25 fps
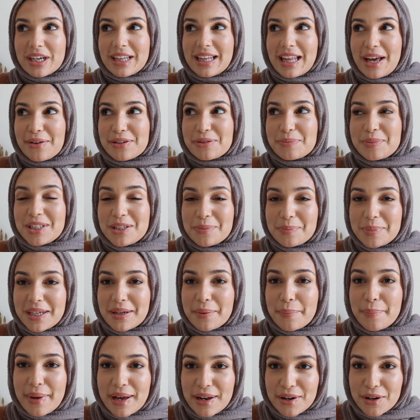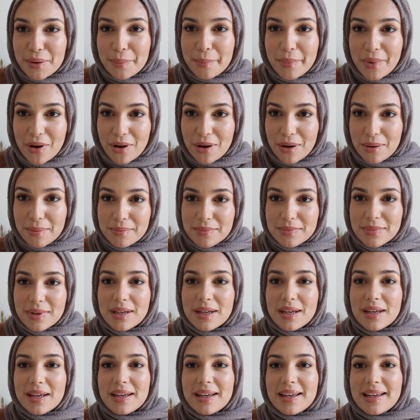allows me to be a better mom.
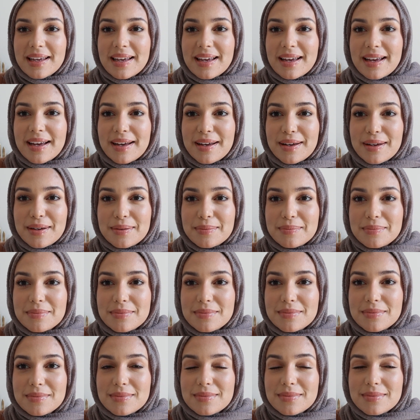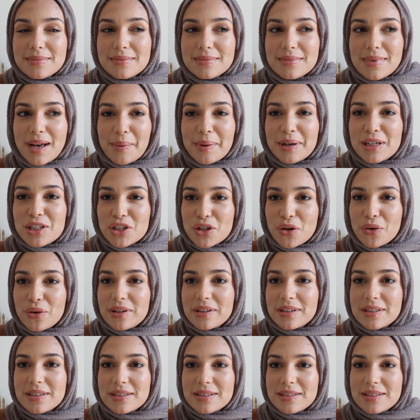I'm gonna show her
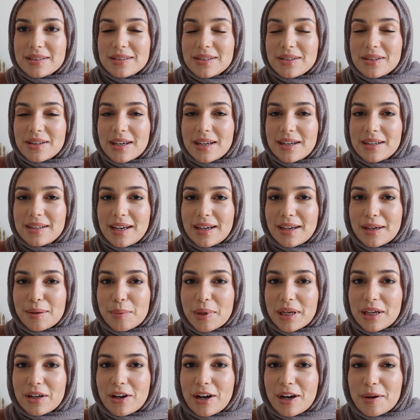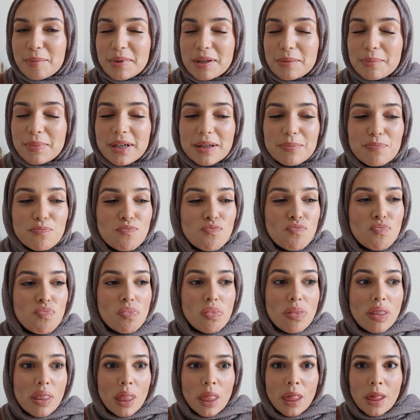this so that I can make her happy. But
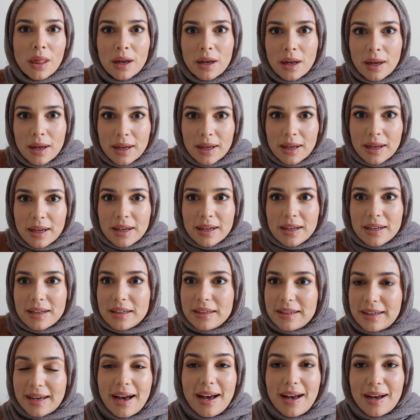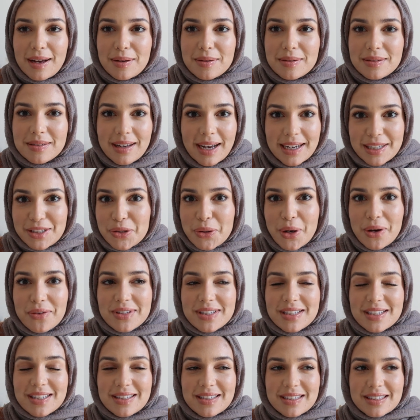yeah, I do have
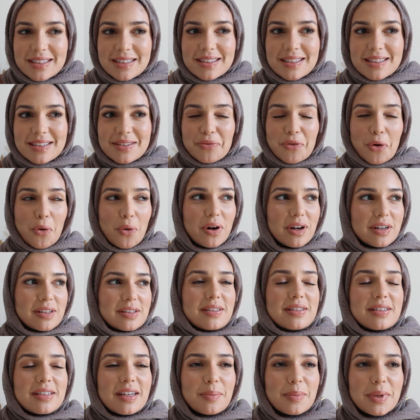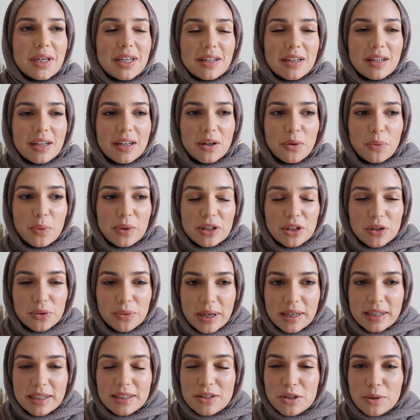assistants, of course. I mean, when you're
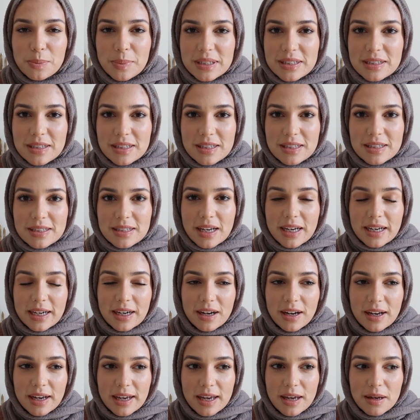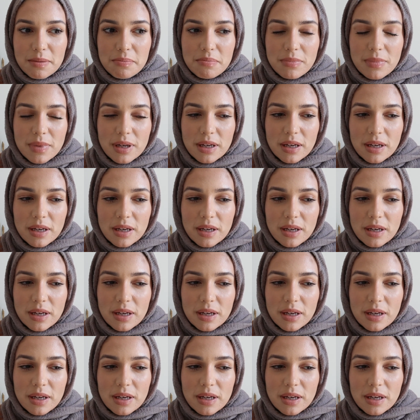running two businesses like I am,